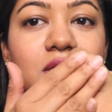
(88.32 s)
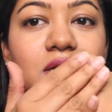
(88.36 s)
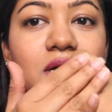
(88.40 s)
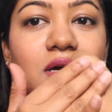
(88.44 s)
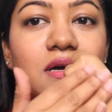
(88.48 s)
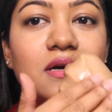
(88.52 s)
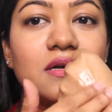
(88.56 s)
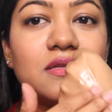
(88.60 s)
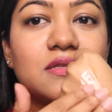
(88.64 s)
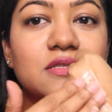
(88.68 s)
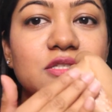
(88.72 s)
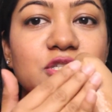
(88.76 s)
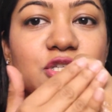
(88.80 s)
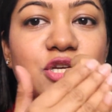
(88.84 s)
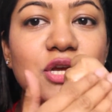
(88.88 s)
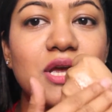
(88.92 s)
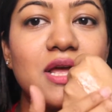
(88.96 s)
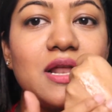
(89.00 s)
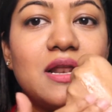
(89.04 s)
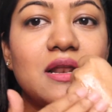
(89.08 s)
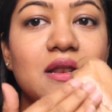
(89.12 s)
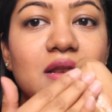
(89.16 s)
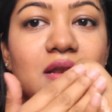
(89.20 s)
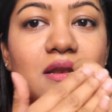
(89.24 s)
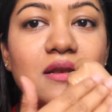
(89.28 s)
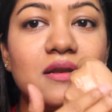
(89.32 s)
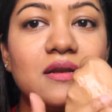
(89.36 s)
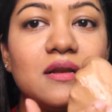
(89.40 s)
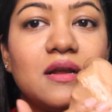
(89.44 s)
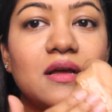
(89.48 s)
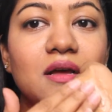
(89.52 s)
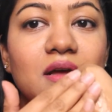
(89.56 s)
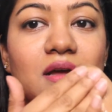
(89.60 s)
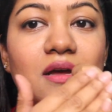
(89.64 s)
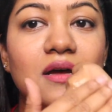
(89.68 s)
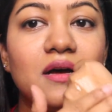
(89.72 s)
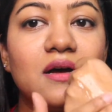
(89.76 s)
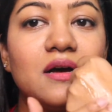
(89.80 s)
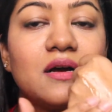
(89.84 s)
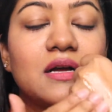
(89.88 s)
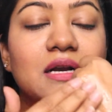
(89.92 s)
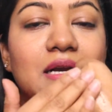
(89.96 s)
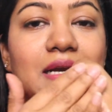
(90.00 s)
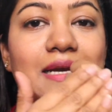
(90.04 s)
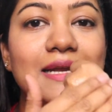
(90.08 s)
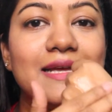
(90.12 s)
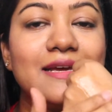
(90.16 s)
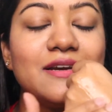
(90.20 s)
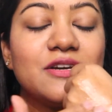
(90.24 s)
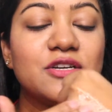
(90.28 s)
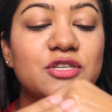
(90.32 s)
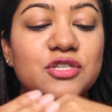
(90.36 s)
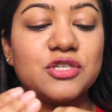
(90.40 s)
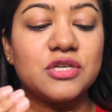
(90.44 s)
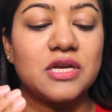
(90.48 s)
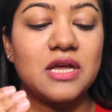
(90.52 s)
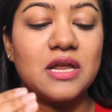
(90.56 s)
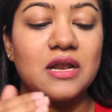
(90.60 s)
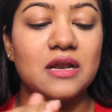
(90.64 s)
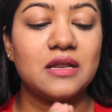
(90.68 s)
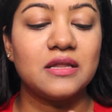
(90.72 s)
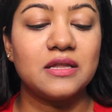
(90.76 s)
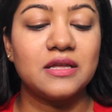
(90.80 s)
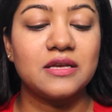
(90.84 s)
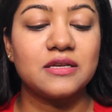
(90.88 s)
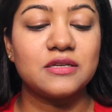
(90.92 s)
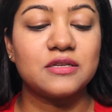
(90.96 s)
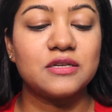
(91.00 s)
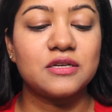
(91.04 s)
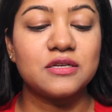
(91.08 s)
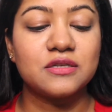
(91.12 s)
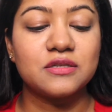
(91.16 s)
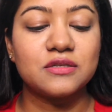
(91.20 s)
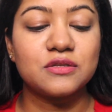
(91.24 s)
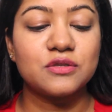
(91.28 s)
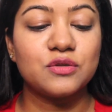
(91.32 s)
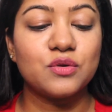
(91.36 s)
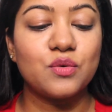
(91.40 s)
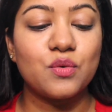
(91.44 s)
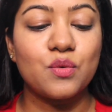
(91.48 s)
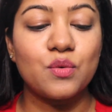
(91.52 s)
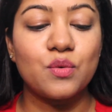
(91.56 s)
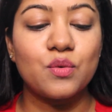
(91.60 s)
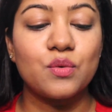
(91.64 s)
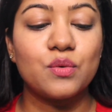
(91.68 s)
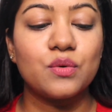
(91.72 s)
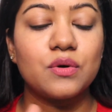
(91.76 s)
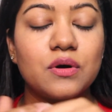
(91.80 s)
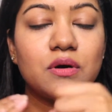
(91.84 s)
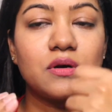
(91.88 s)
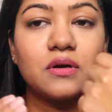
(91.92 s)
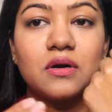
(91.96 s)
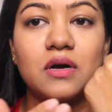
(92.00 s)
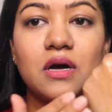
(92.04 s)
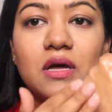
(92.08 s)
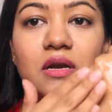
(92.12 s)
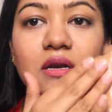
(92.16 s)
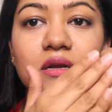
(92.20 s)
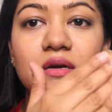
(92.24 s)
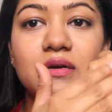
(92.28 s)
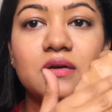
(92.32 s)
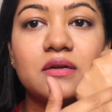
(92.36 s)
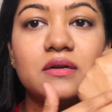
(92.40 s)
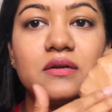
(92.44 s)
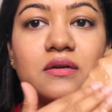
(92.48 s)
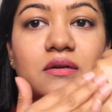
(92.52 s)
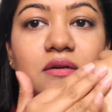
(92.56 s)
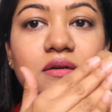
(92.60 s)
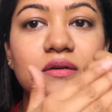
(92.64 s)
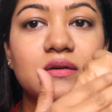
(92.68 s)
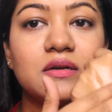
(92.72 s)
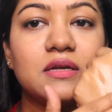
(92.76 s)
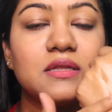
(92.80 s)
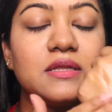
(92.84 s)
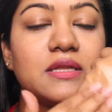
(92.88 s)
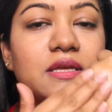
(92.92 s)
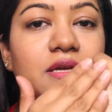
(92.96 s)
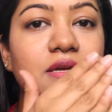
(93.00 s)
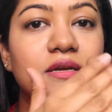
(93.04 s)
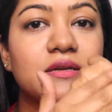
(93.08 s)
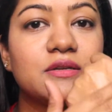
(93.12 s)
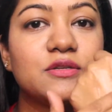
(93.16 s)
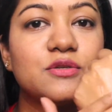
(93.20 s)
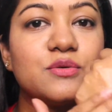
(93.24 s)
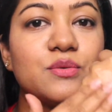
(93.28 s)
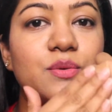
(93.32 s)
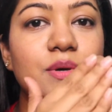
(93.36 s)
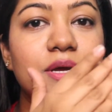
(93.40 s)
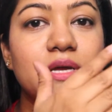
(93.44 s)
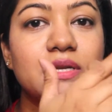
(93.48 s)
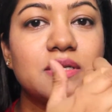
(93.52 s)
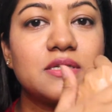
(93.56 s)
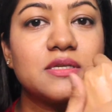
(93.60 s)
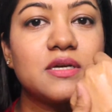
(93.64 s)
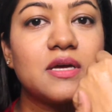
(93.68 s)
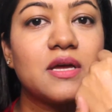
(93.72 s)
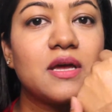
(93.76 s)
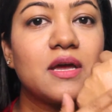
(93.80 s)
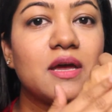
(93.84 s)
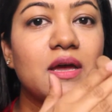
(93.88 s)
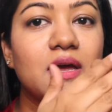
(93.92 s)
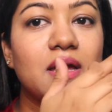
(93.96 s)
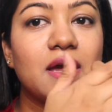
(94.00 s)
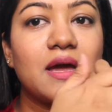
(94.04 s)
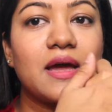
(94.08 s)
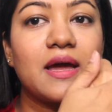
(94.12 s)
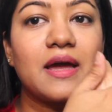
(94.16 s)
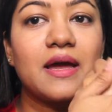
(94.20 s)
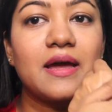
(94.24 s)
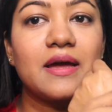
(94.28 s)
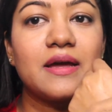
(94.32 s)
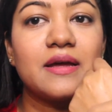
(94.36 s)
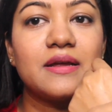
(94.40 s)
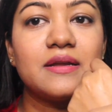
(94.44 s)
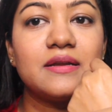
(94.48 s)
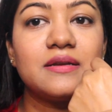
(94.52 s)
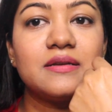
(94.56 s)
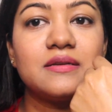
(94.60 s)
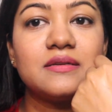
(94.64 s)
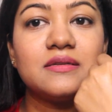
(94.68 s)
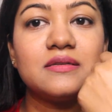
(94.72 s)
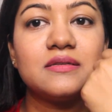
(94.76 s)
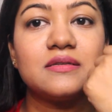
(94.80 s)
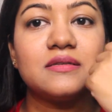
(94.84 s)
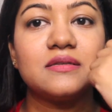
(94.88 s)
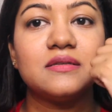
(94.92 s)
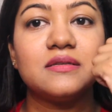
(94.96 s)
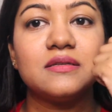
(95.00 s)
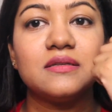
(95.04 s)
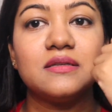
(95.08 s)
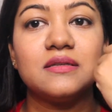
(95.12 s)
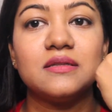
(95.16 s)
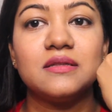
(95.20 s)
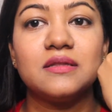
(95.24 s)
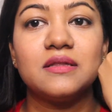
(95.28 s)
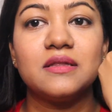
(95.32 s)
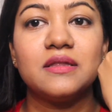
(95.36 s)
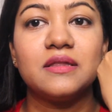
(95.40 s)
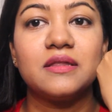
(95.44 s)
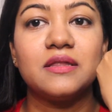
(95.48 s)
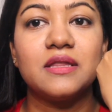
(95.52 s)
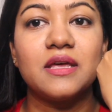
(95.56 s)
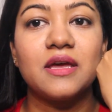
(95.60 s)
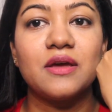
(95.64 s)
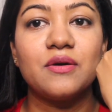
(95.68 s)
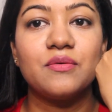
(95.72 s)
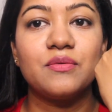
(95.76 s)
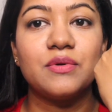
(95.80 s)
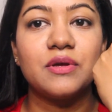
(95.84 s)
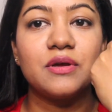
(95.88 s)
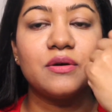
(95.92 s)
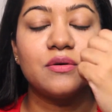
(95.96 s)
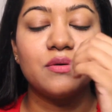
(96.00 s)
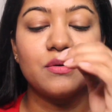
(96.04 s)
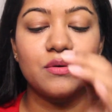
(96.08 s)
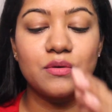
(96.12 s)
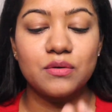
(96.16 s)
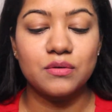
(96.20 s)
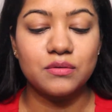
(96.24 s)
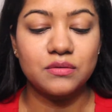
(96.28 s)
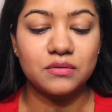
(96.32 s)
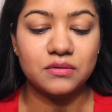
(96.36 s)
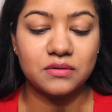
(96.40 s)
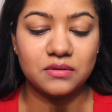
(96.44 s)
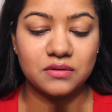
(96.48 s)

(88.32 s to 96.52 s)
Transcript: a gel, a clear gel. There is no color, nothing to it, and there we go.